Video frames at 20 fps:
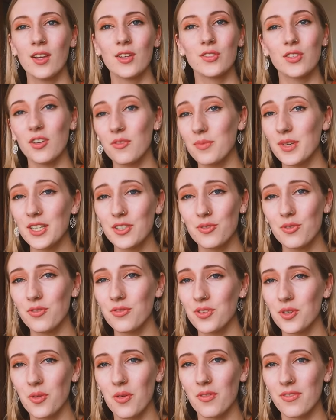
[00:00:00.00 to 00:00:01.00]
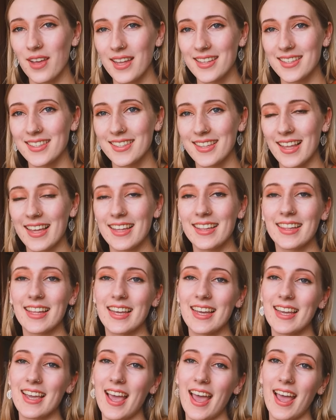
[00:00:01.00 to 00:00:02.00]
So I've been to a few events
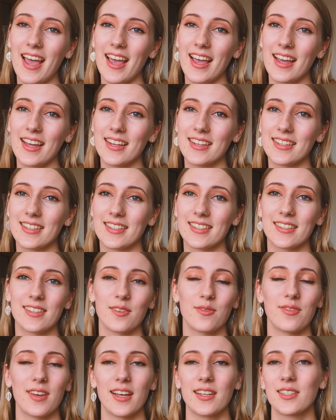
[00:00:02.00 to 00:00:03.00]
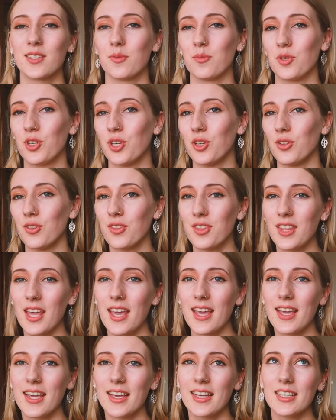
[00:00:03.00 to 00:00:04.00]
lately and found some cute
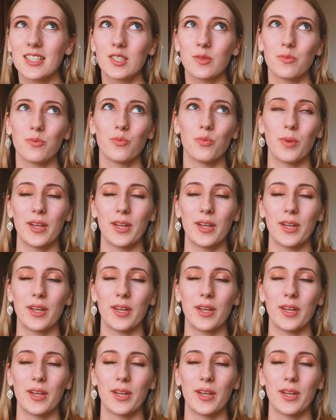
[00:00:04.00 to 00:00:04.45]
things,